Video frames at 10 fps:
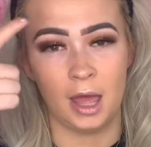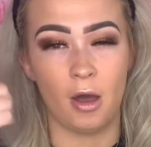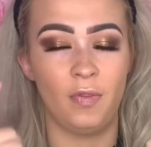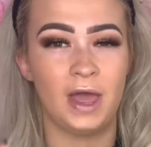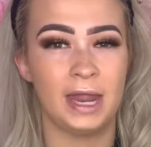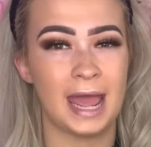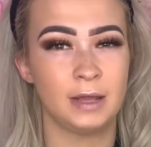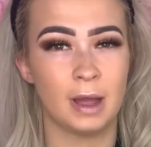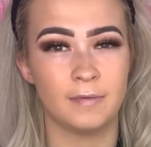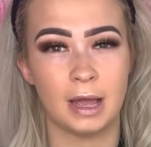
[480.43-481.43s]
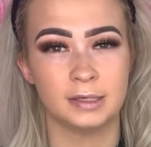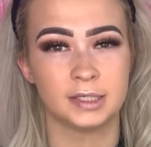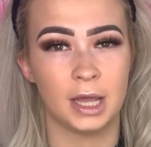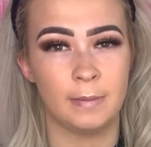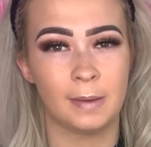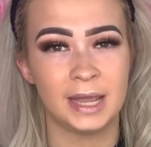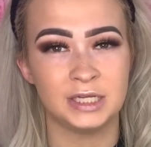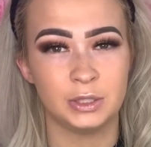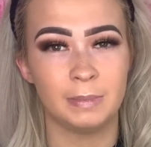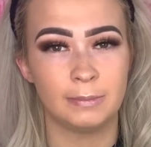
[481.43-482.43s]
And then anywhere else, I may
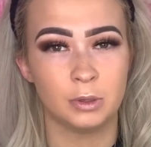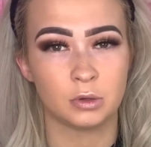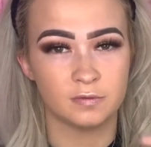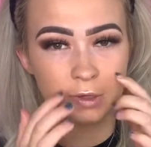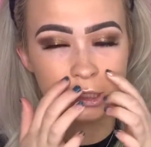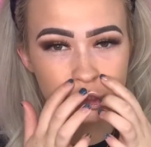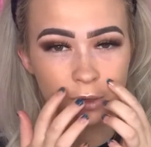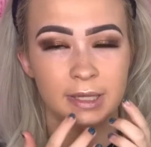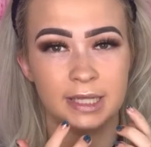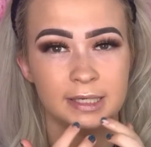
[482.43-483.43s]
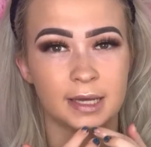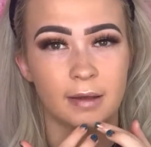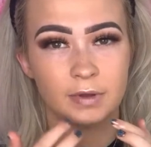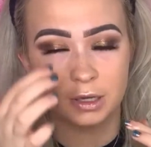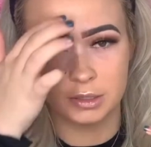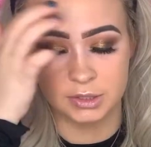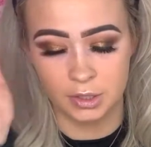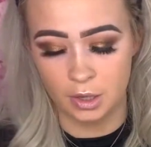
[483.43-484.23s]
do minimal coverage, so in these areas.